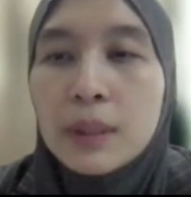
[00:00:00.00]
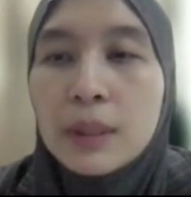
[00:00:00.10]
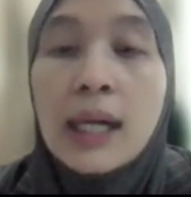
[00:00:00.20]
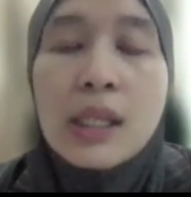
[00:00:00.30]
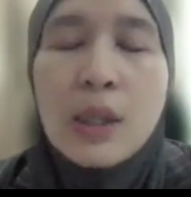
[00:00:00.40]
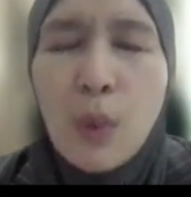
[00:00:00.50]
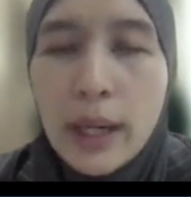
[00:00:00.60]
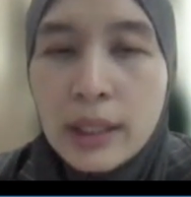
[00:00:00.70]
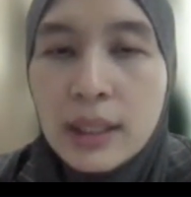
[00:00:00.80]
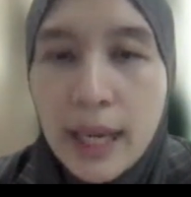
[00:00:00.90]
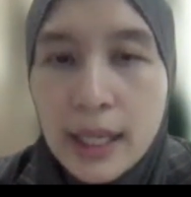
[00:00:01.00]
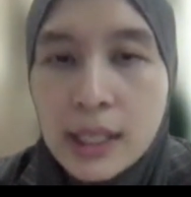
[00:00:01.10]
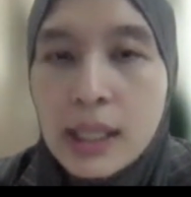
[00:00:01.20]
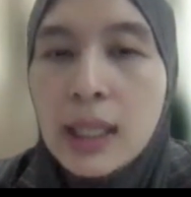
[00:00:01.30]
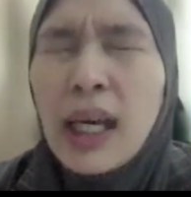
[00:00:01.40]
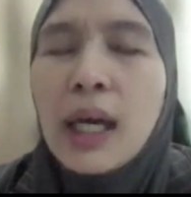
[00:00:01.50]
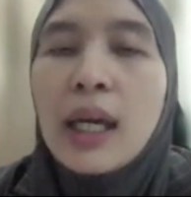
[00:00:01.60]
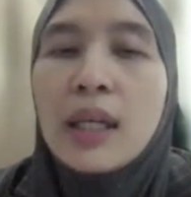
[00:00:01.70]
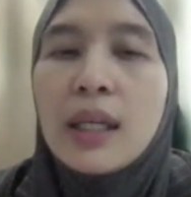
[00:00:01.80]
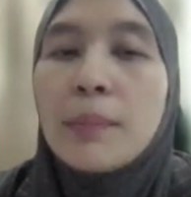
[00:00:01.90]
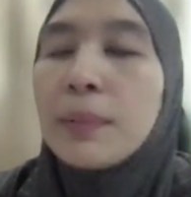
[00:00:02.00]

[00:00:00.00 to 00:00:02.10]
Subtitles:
cast a wider net in